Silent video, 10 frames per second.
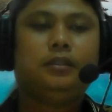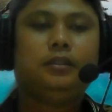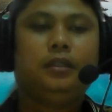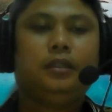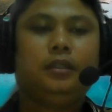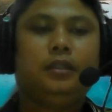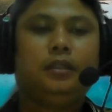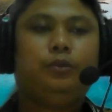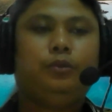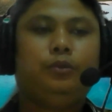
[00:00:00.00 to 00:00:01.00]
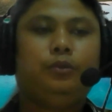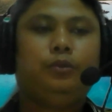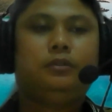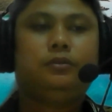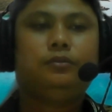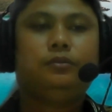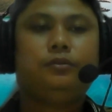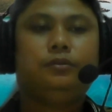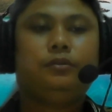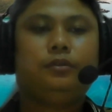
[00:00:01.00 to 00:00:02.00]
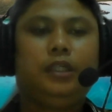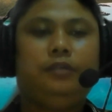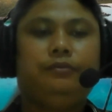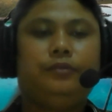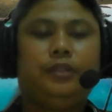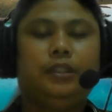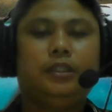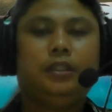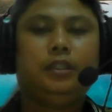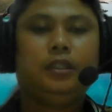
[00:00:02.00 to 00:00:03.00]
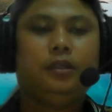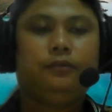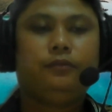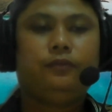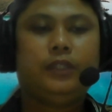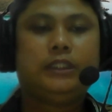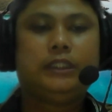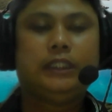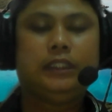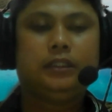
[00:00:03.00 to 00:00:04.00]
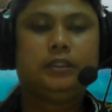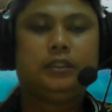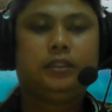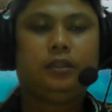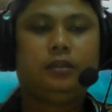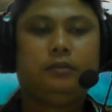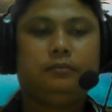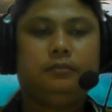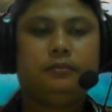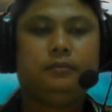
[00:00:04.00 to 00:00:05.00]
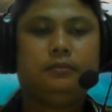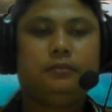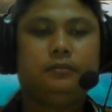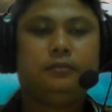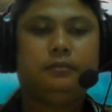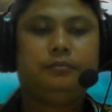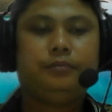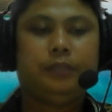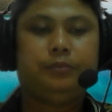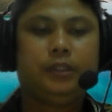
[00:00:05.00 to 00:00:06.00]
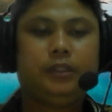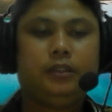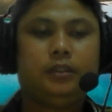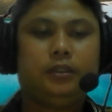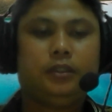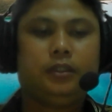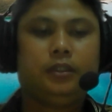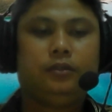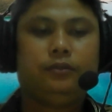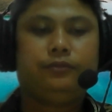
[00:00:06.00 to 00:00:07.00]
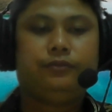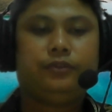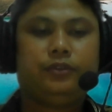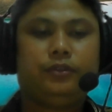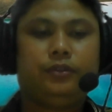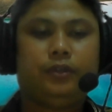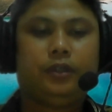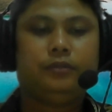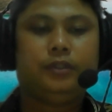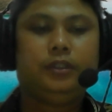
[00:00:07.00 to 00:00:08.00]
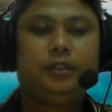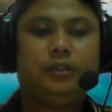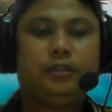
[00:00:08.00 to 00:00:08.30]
very important to, if we writing some paper for our,